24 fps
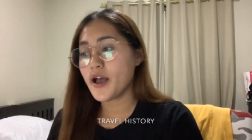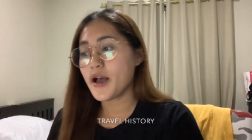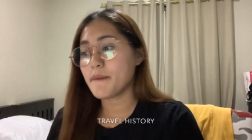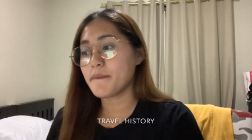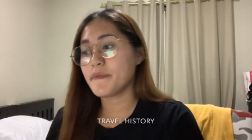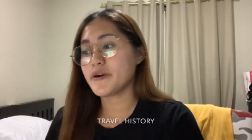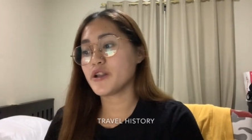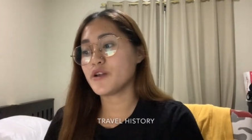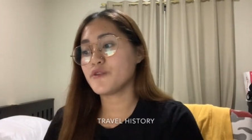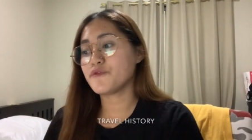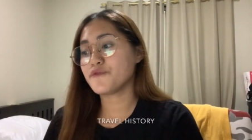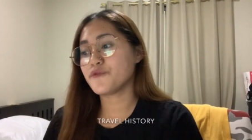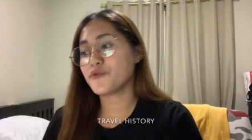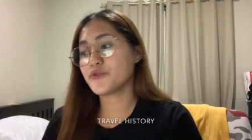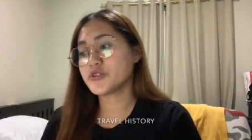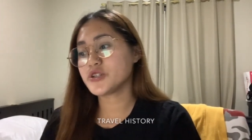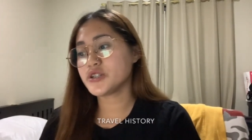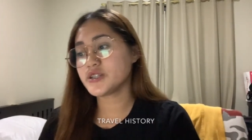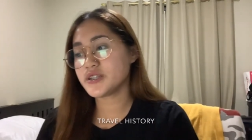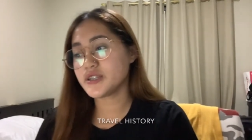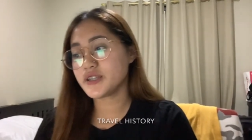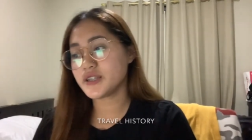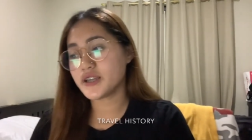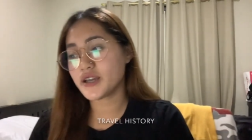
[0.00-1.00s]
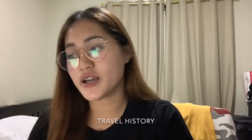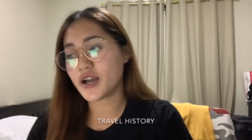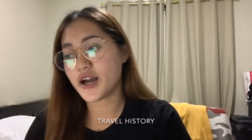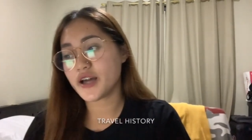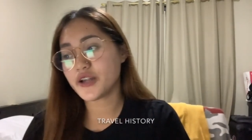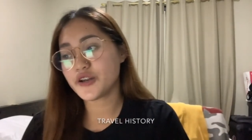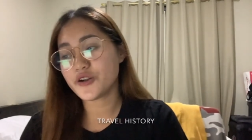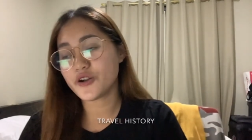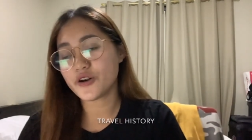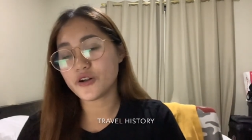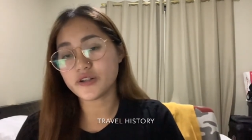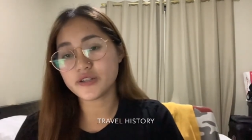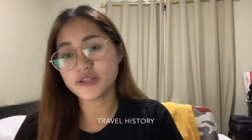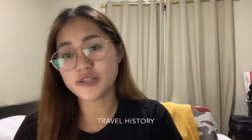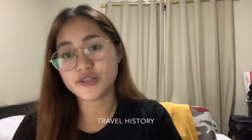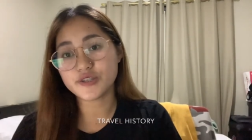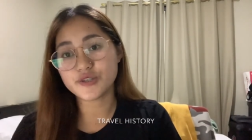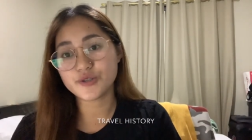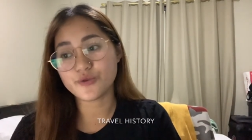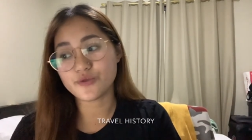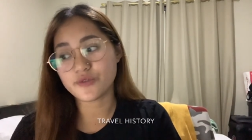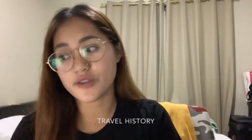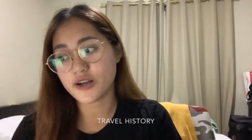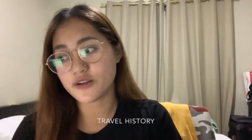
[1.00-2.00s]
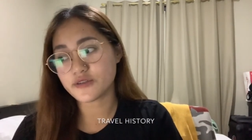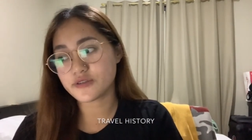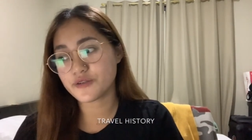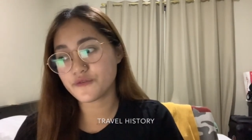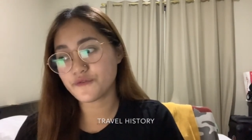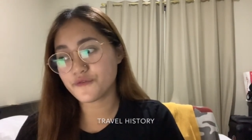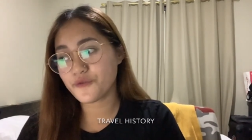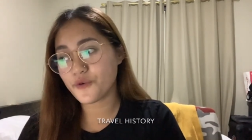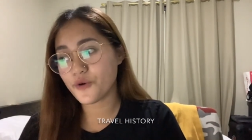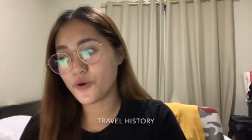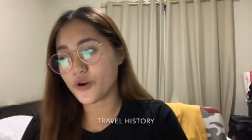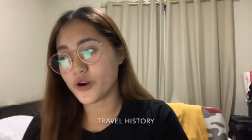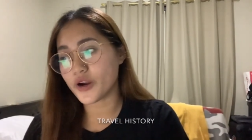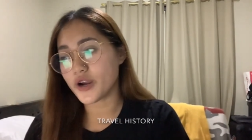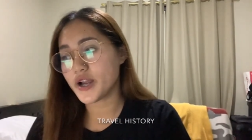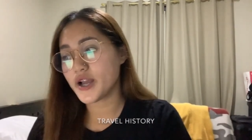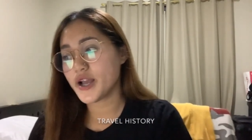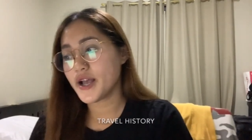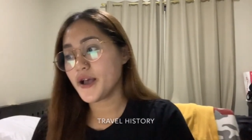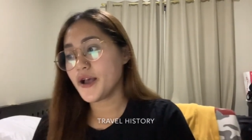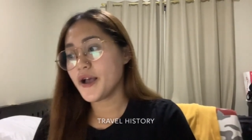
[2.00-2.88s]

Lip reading: but unfortunately they got annulled in 2004.